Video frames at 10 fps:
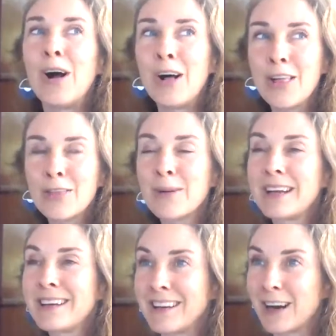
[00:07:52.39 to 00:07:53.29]
all the
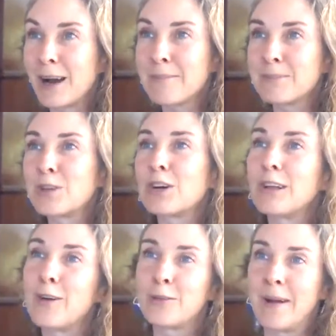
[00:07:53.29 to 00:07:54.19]
way to Europe to
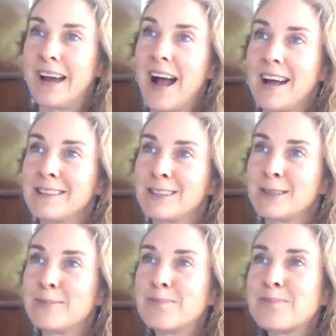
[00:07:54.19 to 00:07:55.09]
close my eyes.